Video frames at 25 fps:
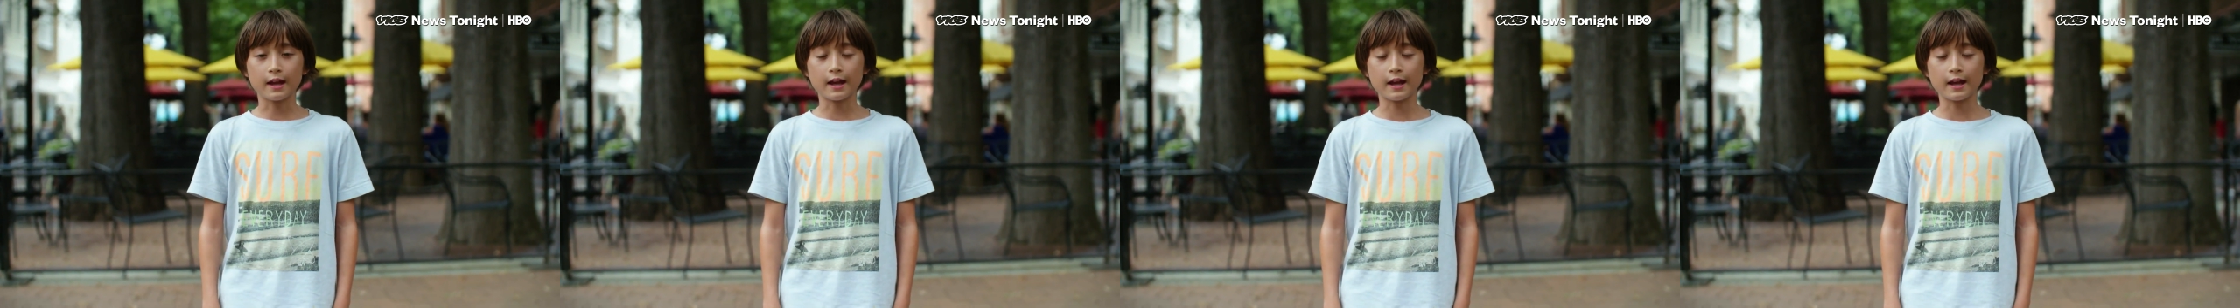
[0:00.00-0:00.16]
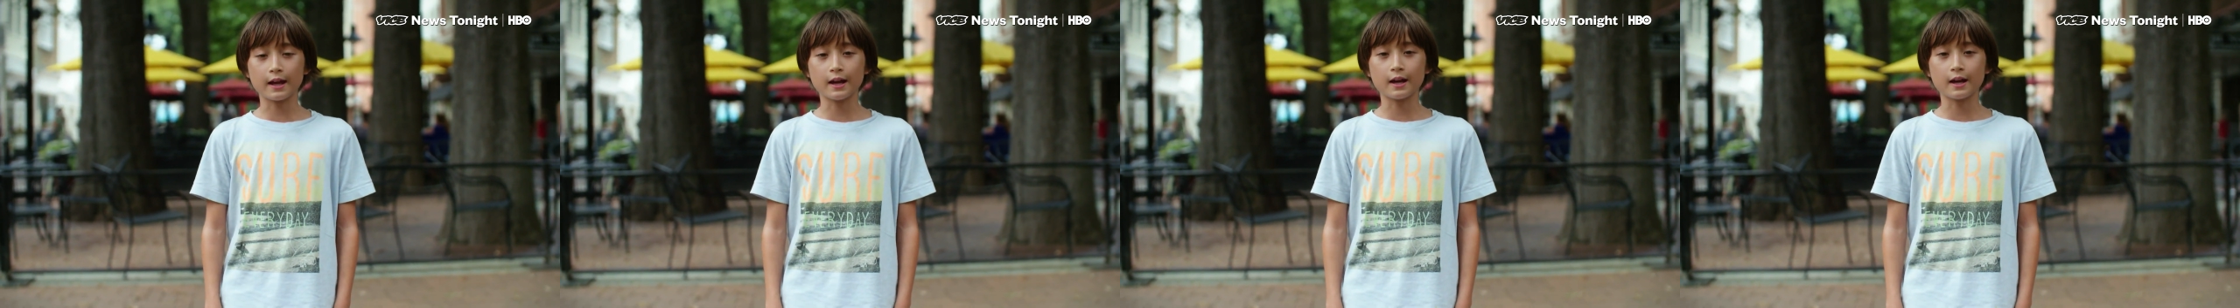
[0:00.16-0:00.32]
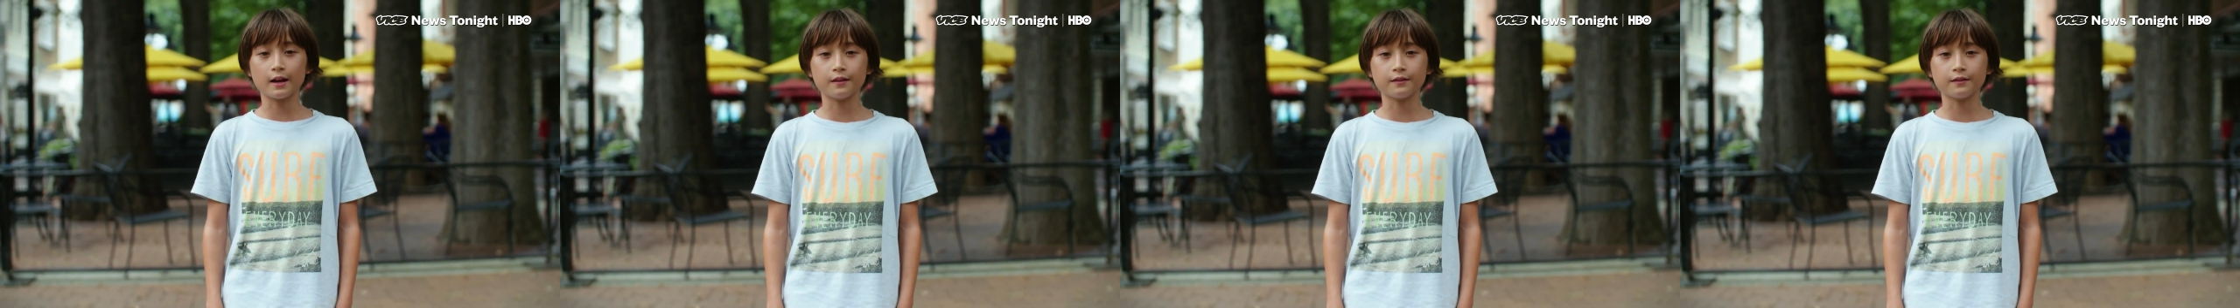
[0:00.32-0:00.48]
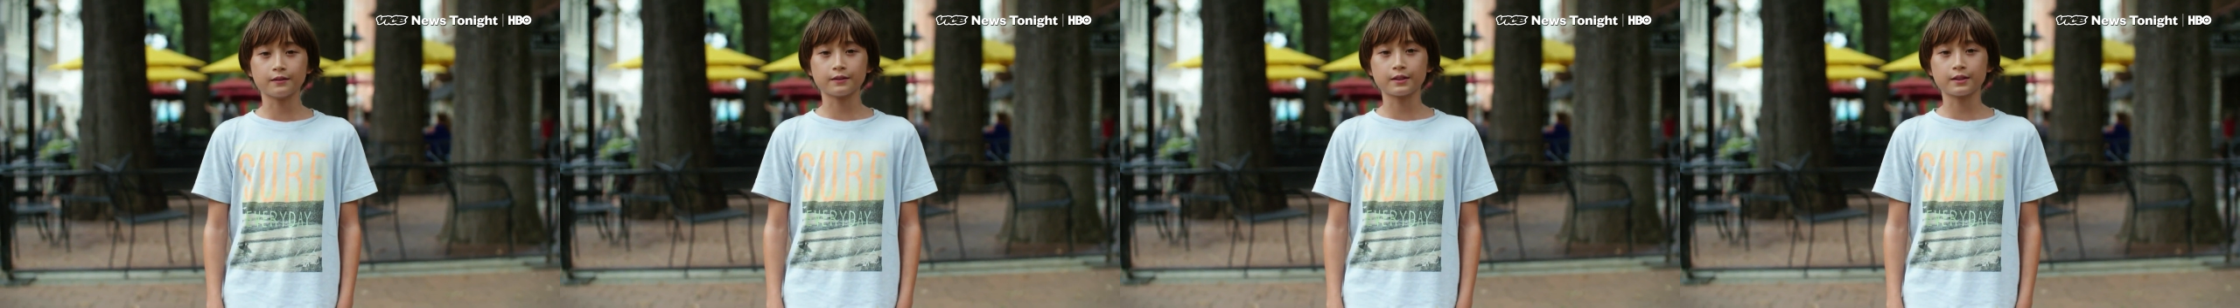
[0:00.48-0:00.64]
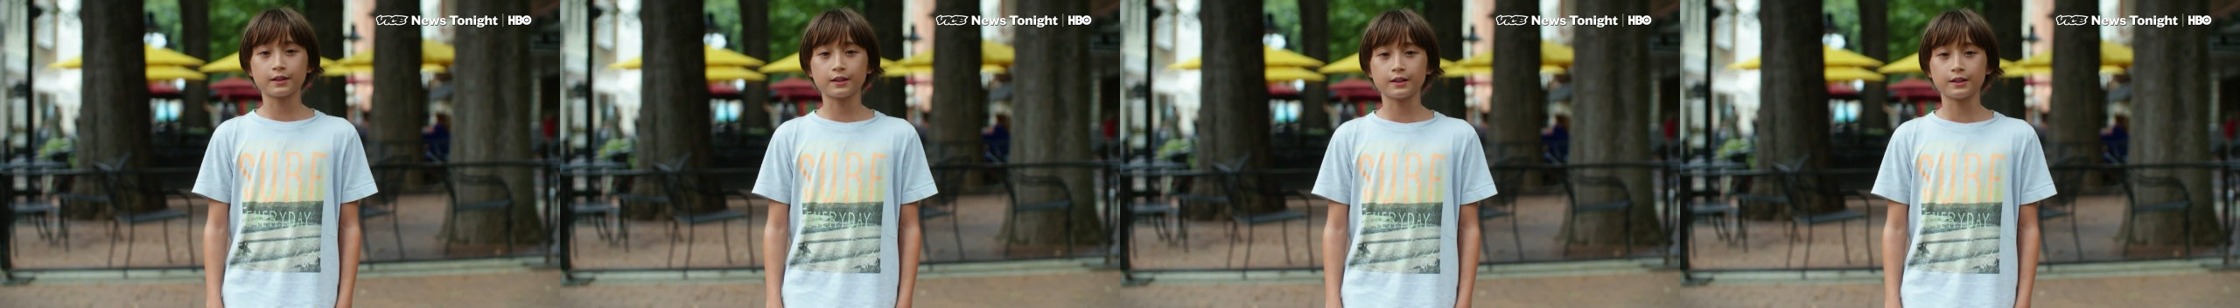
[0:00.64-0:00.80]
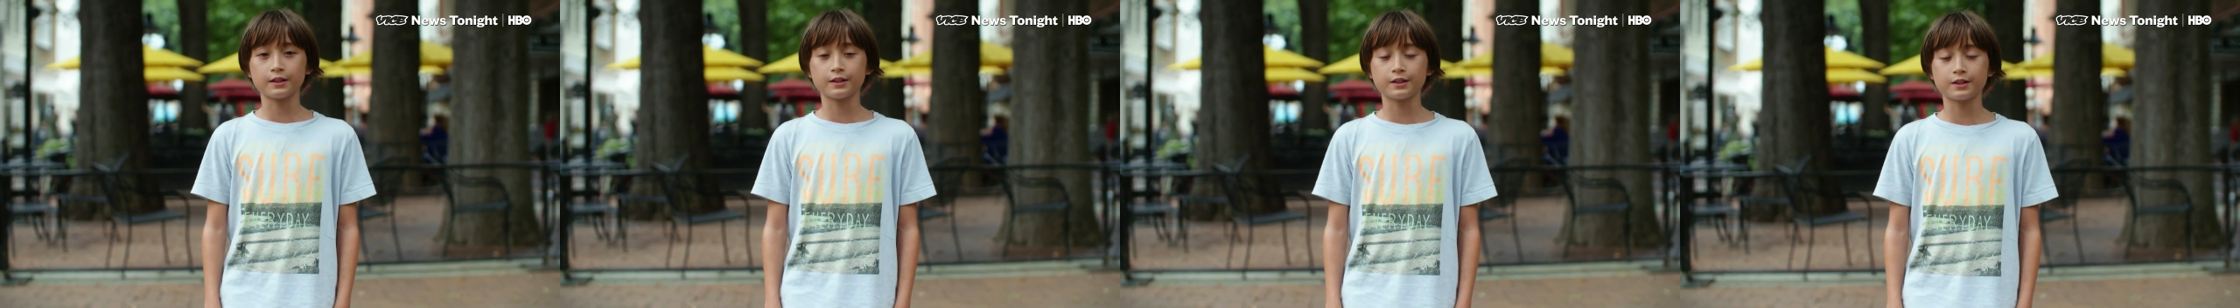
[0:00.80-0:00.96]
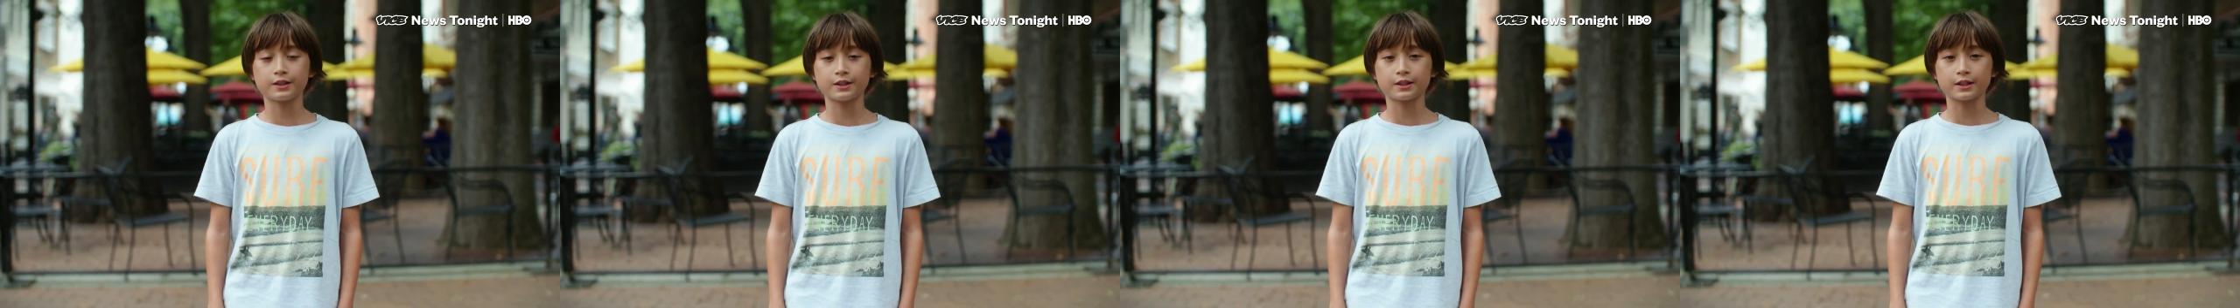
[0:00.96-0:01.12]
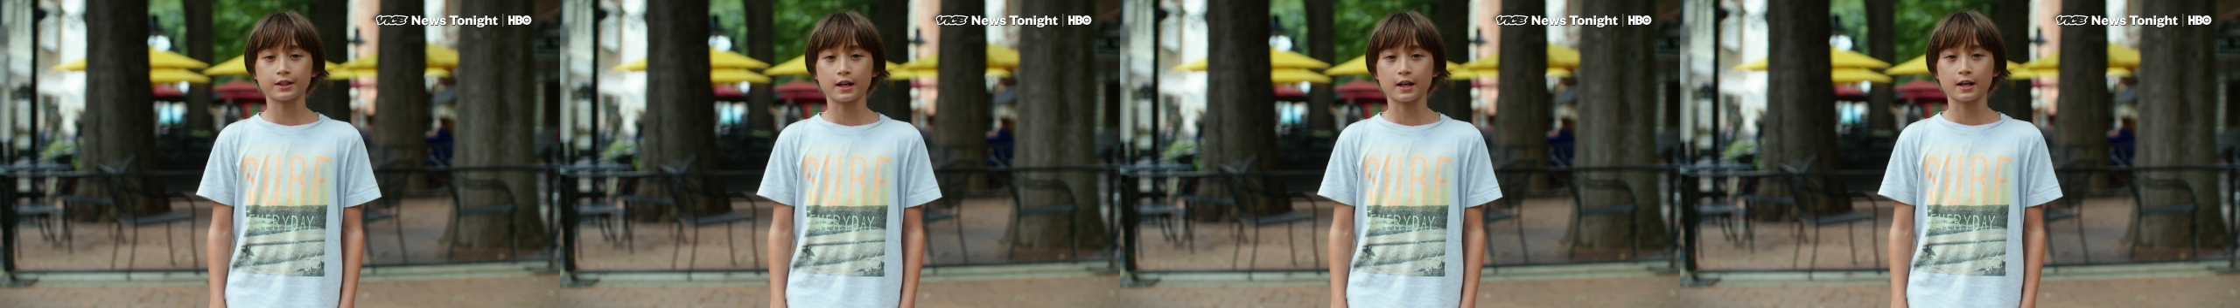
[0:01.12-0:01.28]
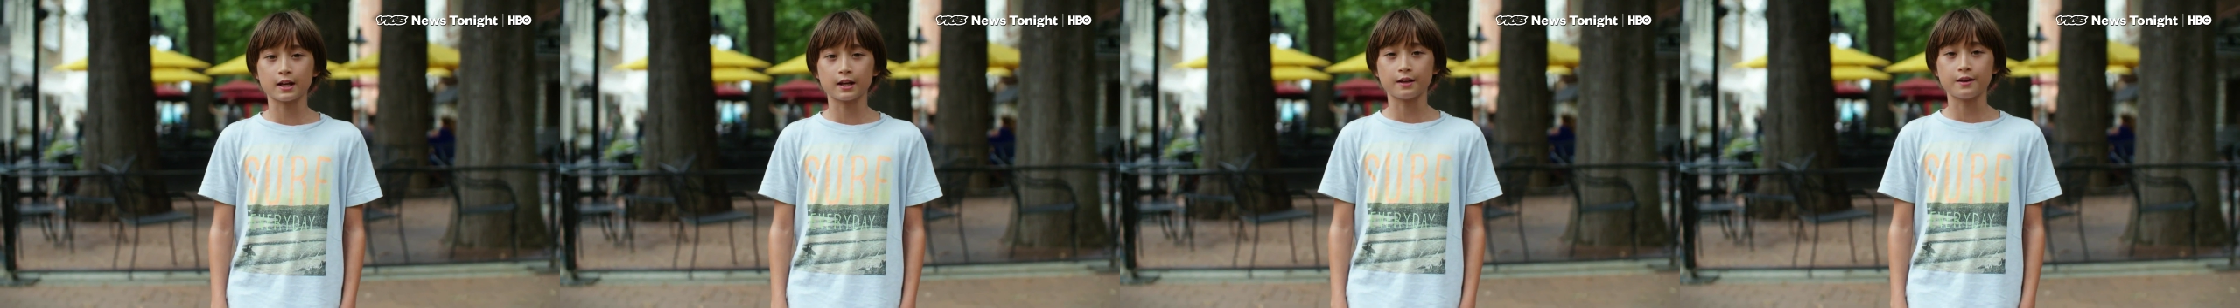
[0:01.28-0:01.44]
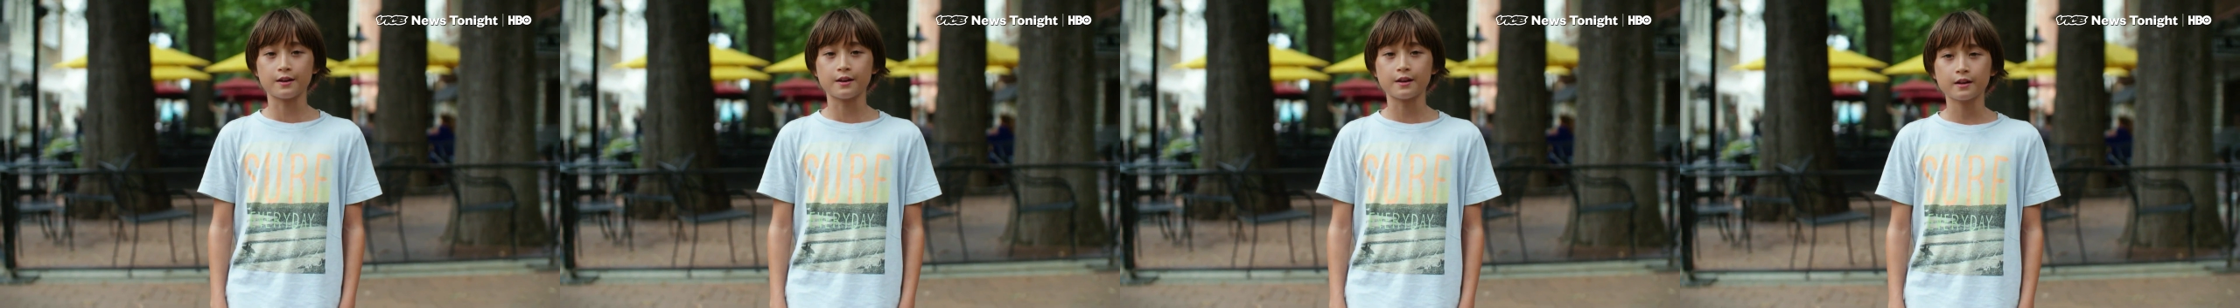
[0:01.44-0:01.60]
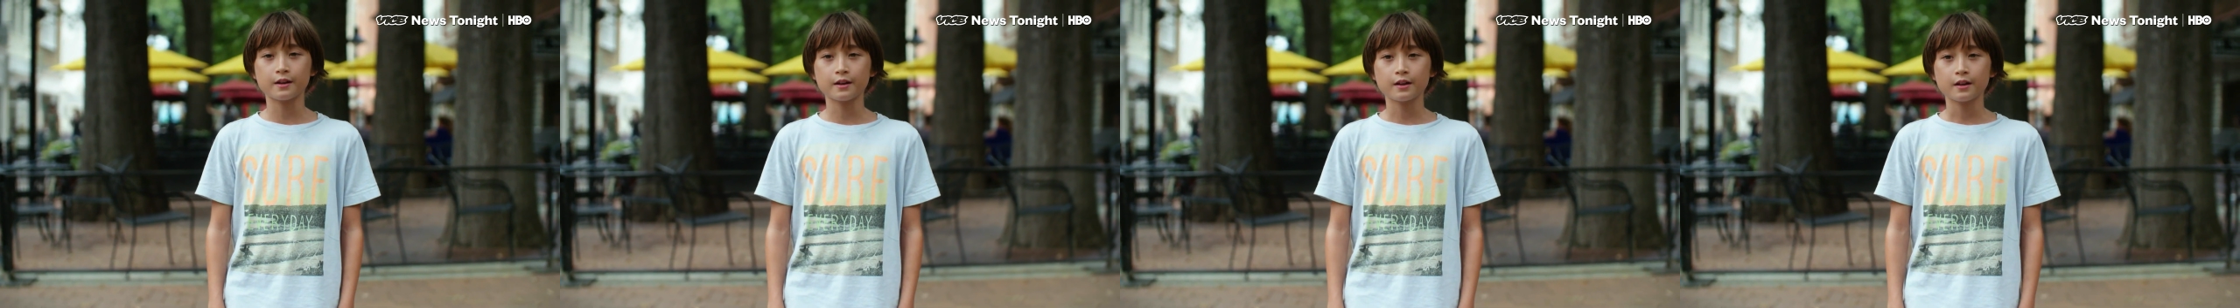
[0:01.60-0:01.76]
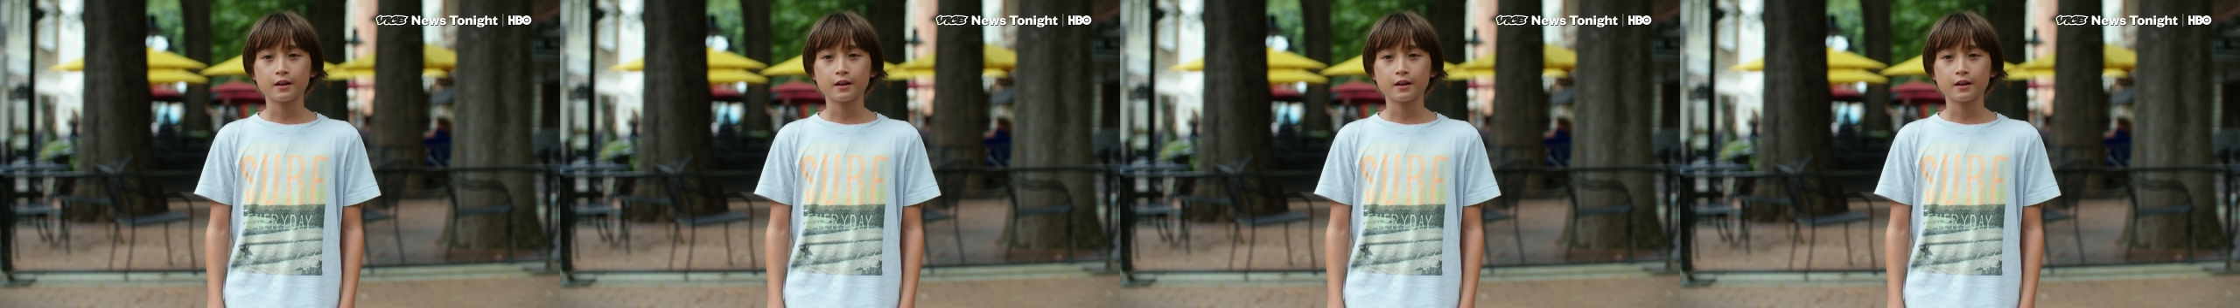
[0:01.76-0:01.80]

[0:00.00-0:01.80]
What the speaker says: and he said,